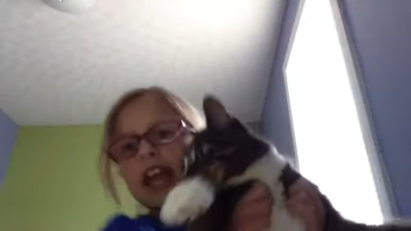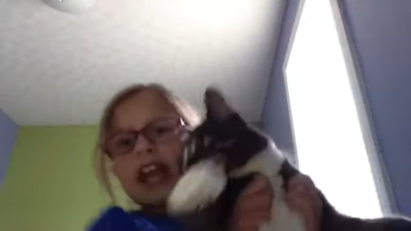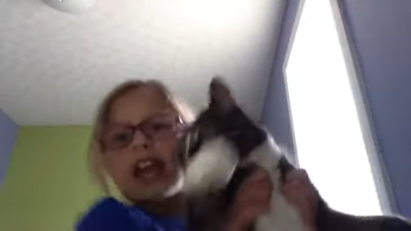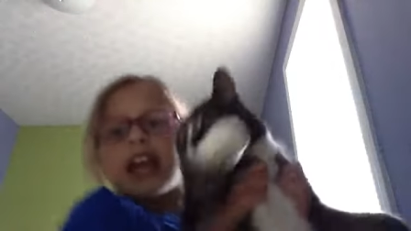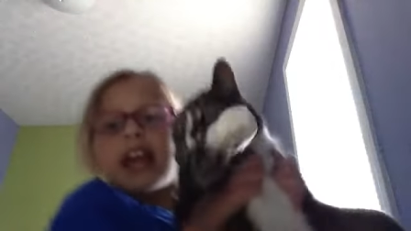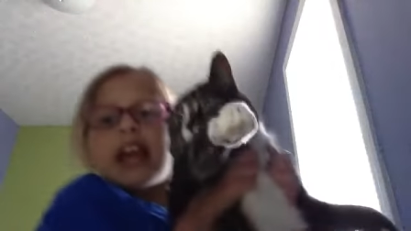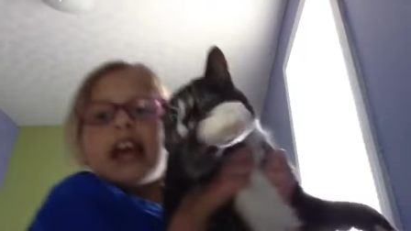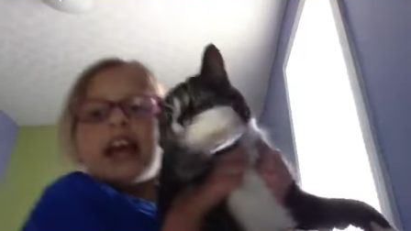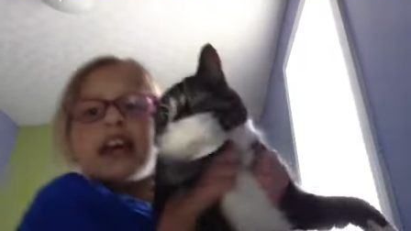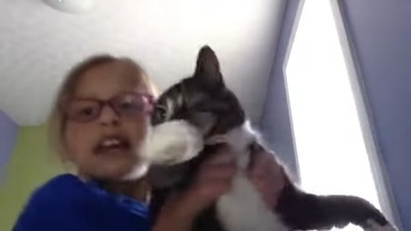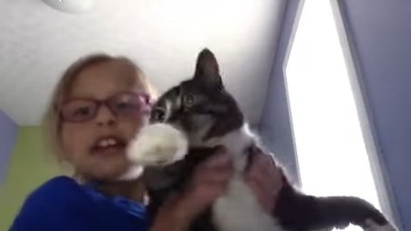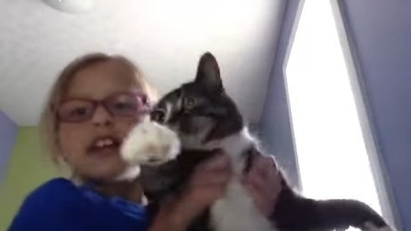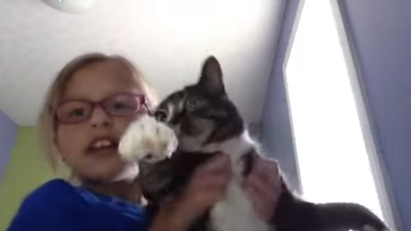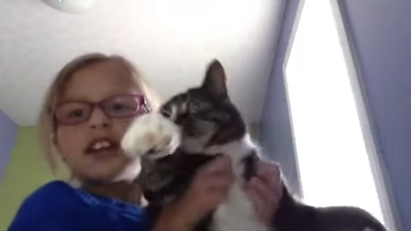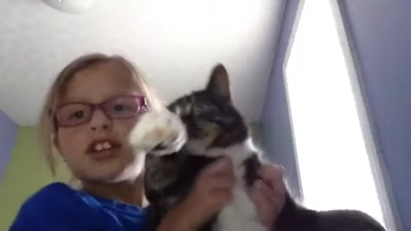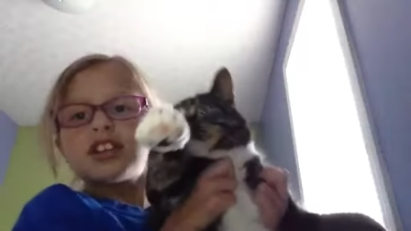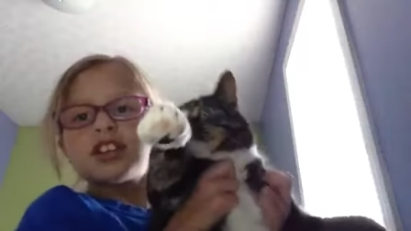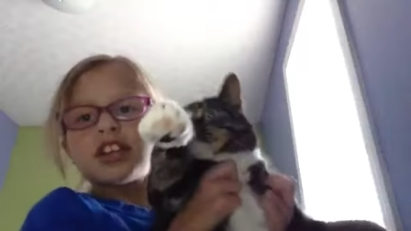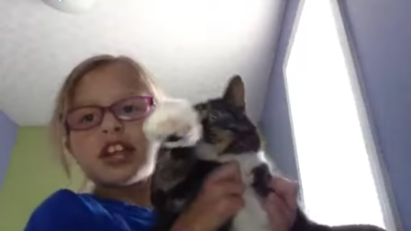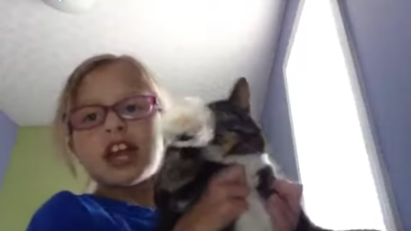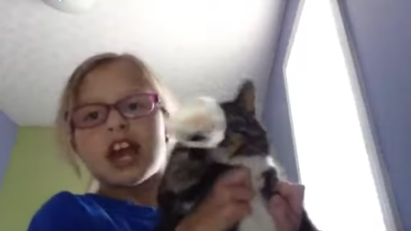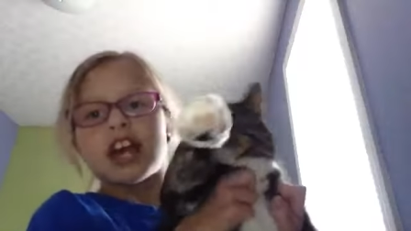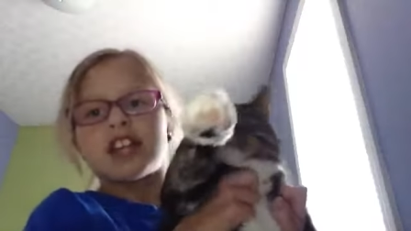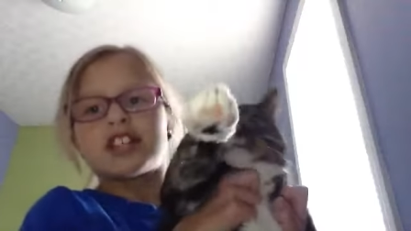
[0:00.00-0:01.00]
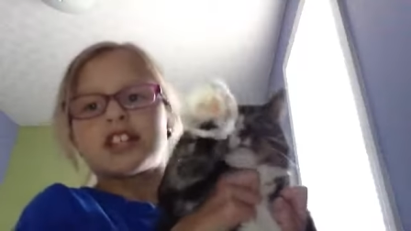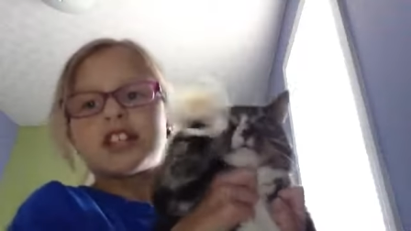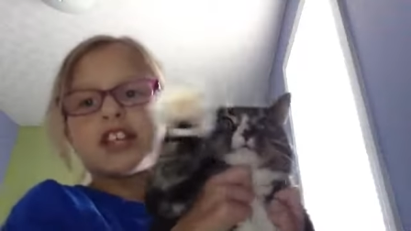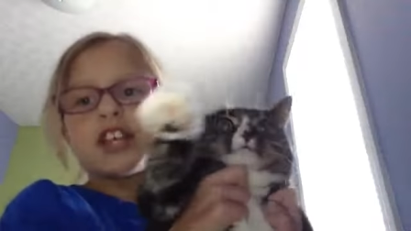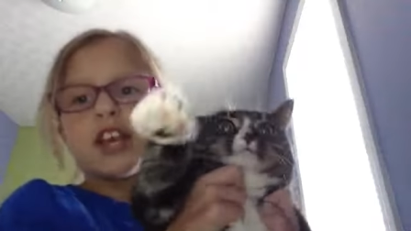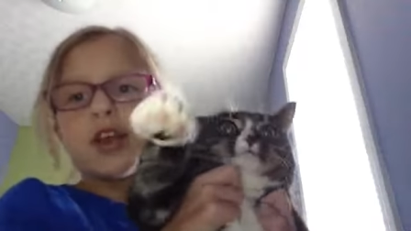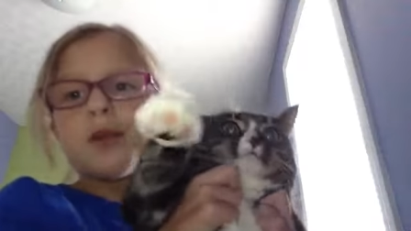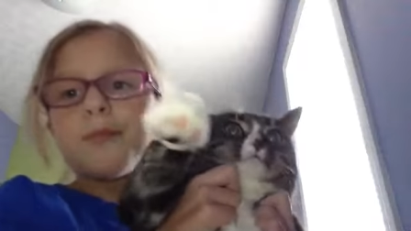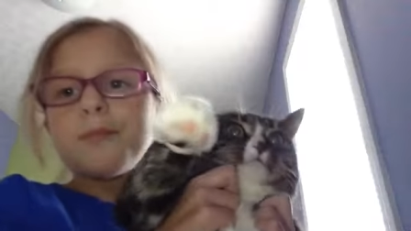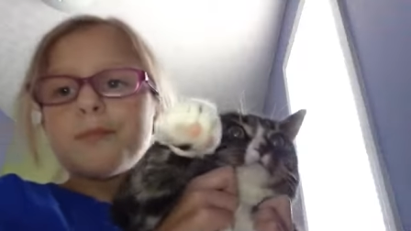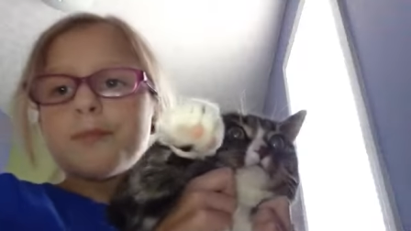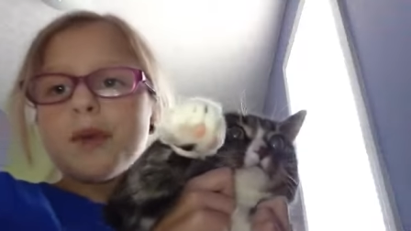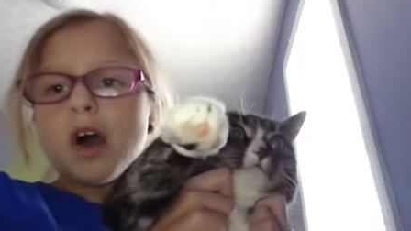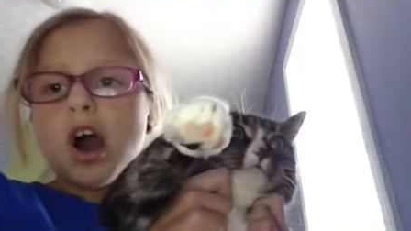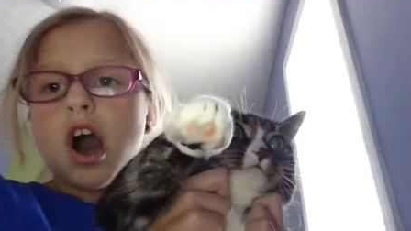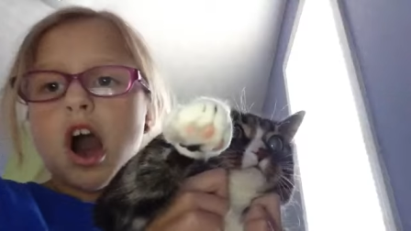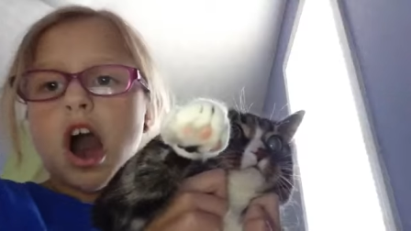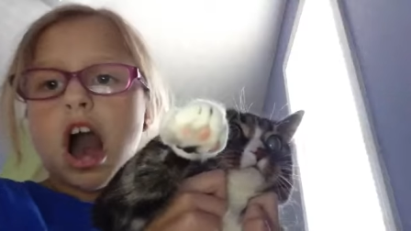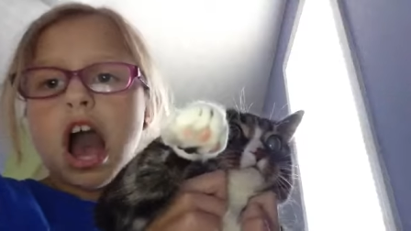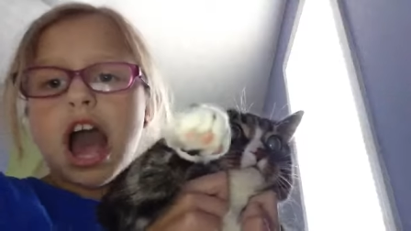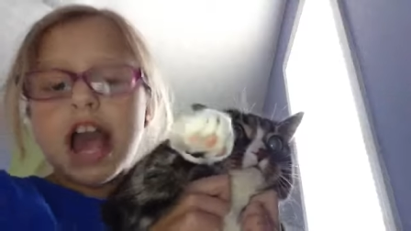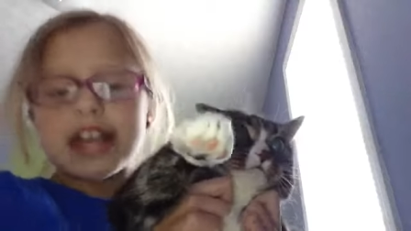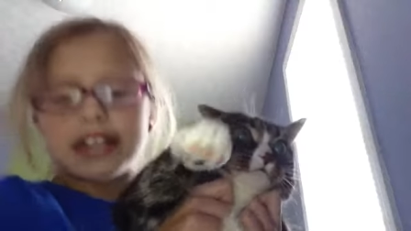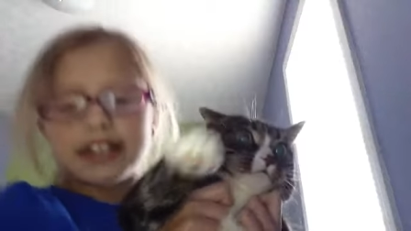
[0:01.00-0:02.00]
um, and she has cute
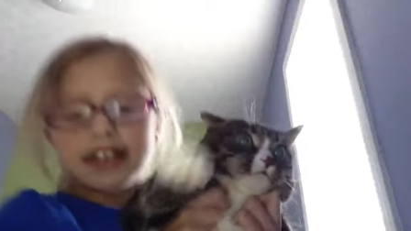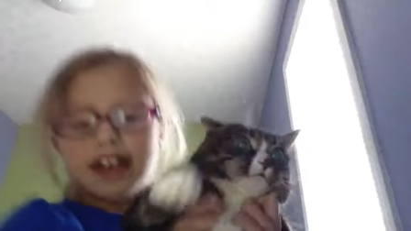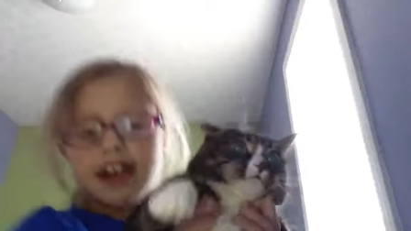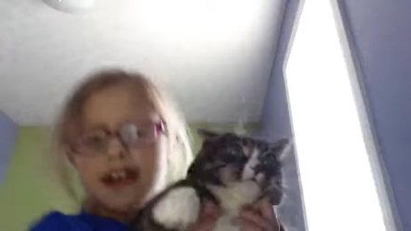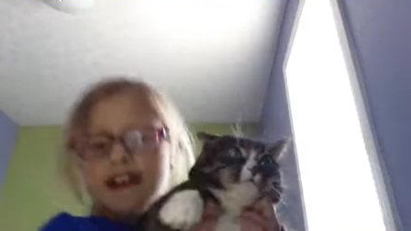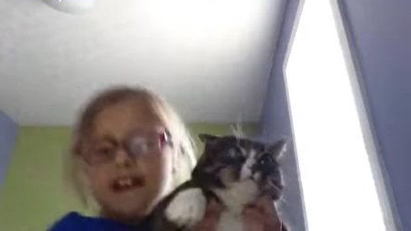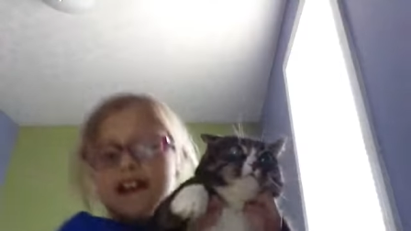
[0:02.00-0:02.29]
paws.